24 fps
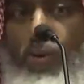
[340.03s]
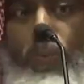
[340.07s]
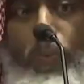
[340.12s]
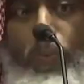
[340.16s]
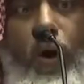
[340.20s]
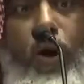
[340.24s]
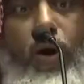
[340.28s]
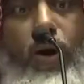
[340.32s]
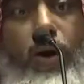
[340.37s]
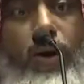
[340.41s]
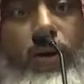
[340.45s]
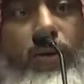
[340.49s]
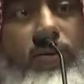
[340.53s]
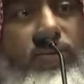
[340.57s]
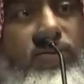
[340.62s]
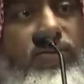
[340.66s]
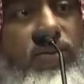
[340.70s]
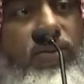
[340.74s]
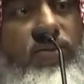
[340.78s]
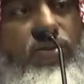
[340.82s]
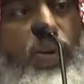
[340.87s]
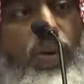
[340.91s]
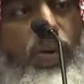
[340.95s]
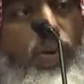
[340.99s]

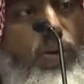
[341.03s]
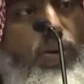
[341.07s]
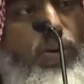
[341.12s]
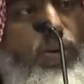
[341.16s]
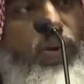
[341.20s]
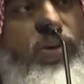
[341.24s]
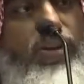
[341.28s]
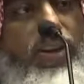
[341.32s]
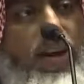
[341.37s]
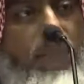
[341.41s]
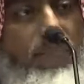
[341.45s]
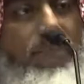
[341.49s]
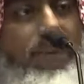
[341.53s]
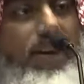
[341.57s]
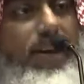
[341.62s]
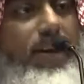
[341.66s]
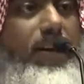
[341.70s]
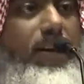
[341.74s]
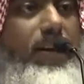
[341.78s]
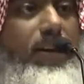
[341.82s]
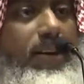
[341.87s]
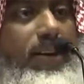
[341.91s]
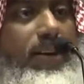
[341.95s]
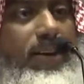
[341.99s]
spoils, so you took
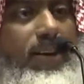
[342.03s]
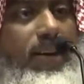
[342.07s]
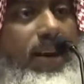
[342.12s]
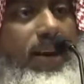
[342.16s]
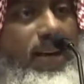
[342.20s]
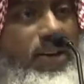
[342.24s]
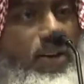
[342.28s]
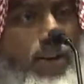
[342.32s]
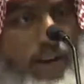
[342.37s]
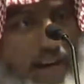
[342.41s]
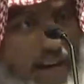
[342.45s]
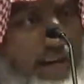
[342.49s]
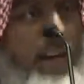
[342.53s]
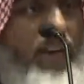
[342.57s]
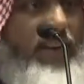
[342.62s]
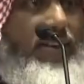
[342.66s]
something and you hid